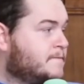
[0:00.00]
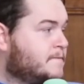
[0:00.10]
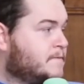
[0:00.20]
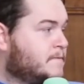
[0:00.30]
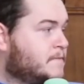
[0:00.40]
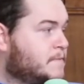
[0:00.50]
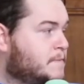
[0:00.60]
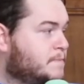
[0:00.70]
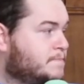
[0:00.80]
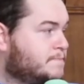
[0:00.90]

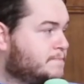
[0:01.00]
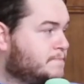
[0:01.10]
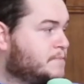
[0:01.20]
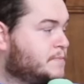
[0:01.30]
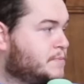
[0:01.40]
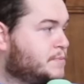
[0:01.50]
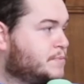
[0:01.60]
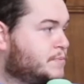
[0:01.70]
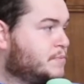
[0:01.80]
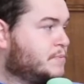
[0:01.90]

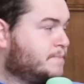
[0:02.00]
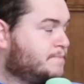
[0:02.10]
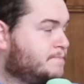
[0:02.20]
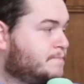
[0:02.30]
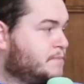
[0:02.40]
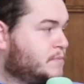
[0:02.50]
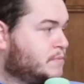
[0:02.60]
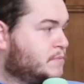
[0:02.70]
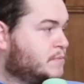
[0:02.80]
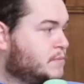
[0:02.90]

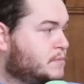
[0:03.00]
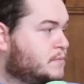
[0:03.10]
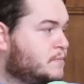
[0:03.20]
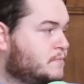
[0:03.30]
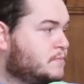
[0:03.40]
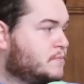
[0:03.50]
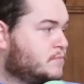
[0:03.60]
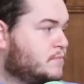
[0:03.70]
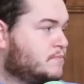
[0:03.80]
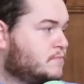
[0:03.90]

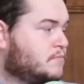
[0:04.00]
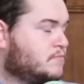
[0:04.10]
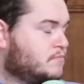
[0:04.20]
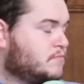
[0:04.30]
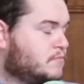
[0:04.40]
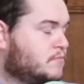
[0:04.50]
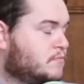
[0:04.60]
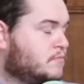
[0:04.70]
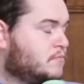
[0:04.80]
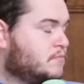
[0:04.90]

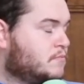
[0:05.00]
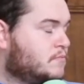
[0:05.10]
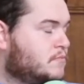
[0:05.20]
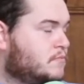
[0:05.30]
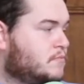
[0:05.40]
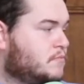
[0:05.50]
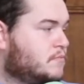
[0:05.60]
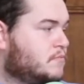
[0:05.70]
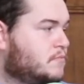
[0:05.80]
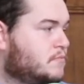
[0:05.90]

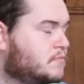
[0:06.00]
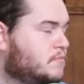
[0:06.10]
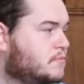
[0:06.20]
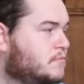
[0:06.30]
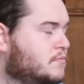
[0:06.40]
(not speaking)